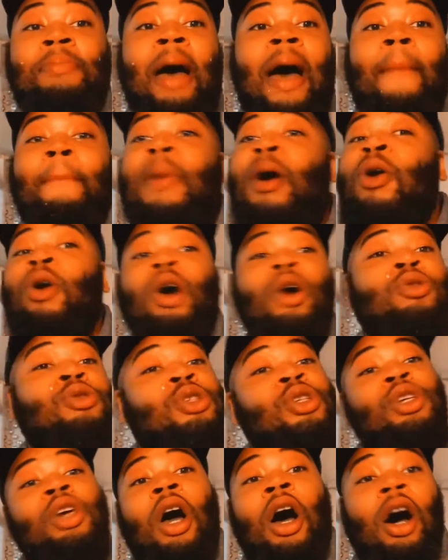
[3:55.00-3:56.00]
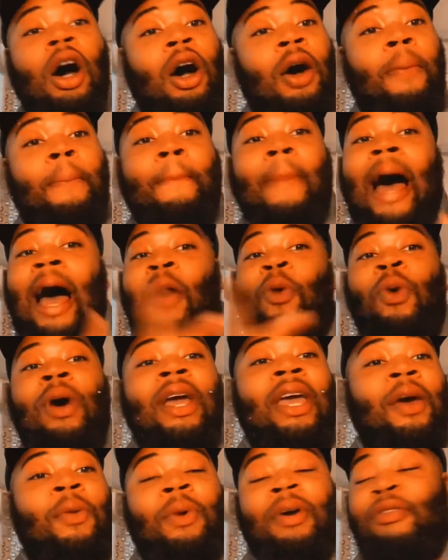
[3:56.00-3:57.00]
BOGO to y'all. Buy one, get
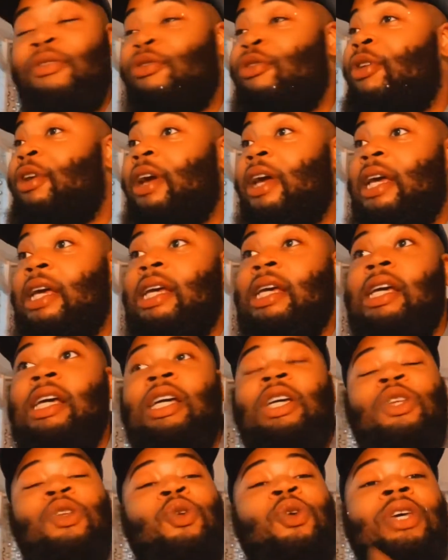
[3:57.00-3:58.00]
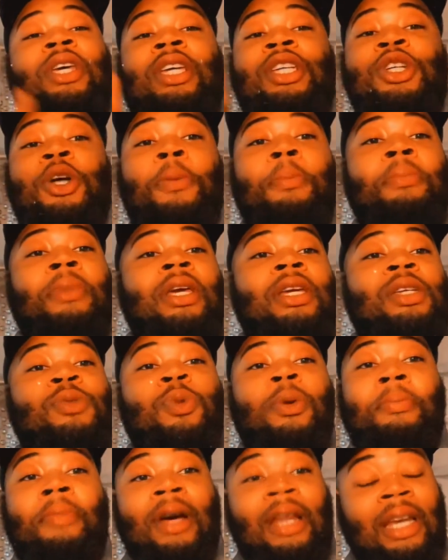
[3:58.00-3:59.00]
one free. You get your Meech with
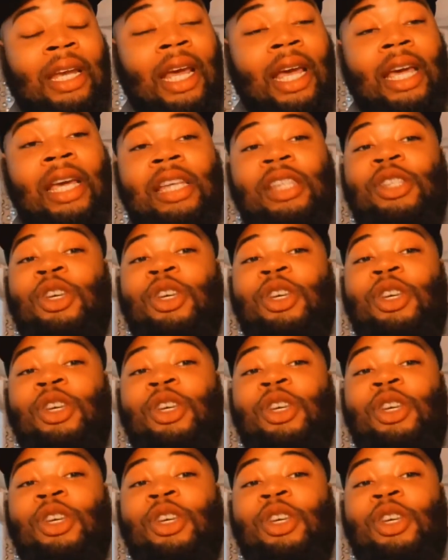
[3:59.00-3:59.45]
Mondays, your